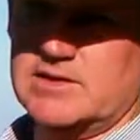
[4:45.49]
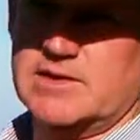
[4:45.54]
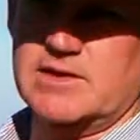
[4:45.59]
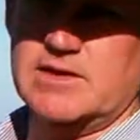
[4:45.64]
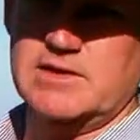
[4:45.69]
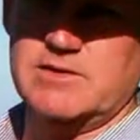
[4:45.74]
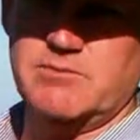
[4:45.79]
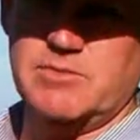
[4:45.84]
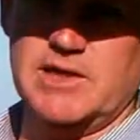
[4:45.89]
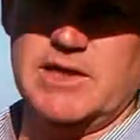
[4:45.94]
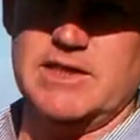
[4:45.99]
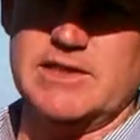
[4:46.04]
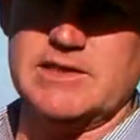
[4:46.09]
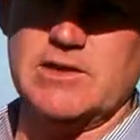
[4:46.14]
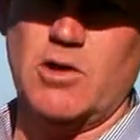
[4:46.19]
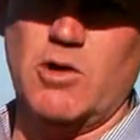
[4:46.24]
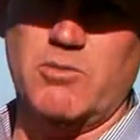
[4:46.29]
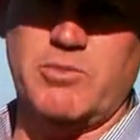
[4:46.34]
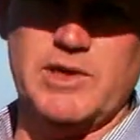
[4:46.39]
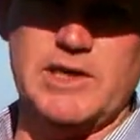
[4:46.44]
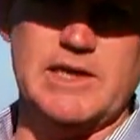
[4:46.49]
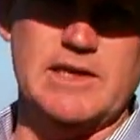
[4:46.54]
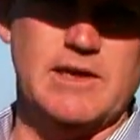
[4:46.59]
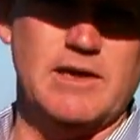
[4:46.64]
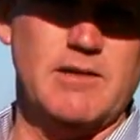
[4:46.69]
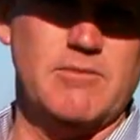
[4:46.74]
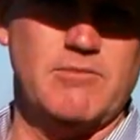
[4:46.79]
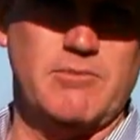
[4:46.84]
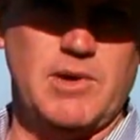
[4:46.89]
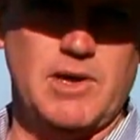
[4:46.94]
as, as but it's
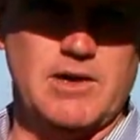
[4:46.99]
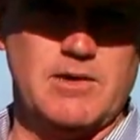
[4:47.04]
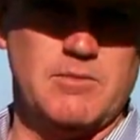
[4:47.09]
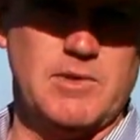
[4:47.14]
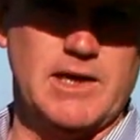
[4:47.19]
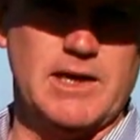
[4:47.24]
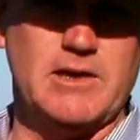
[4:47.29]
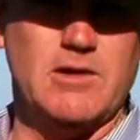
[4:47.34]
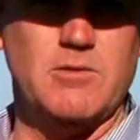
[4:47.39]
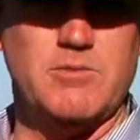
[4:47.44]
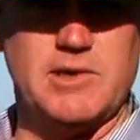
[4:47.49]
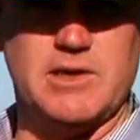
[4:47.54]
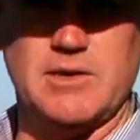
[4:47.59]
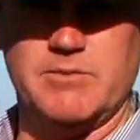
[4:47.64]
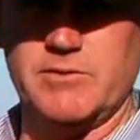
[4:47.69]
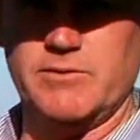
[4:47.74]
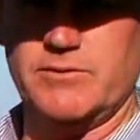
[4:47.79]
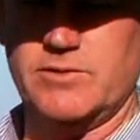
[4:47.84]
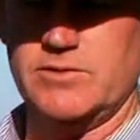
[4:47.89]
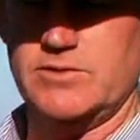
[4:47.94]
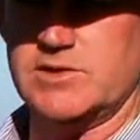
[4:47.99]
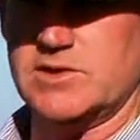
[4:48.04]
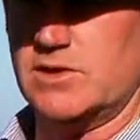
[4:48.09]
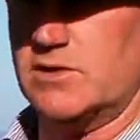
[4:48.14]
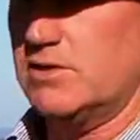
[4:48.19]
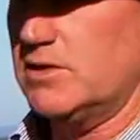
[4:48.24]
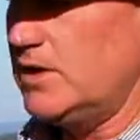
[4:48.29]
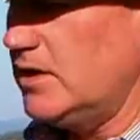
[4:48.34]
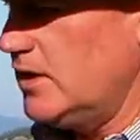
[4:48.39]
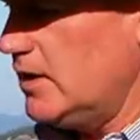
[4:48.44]
opening up, bottom line, opening up the fruit
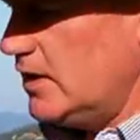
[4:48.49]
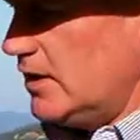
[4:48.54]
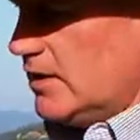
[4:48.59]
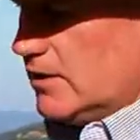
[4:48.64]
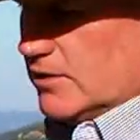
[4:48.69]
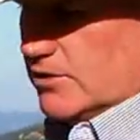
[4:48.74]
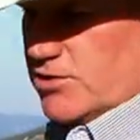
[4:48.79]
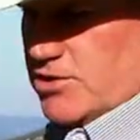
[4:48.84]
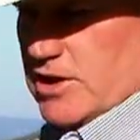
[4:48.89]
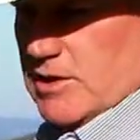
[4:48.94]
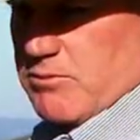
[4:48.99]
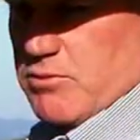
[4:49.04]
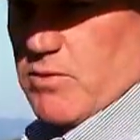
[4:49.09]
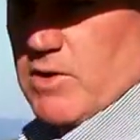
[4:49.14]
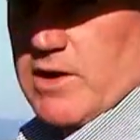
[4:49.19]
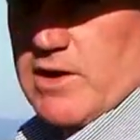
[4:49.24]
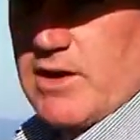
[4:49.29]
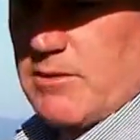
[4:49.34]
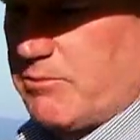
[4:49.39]
zone. The sheep run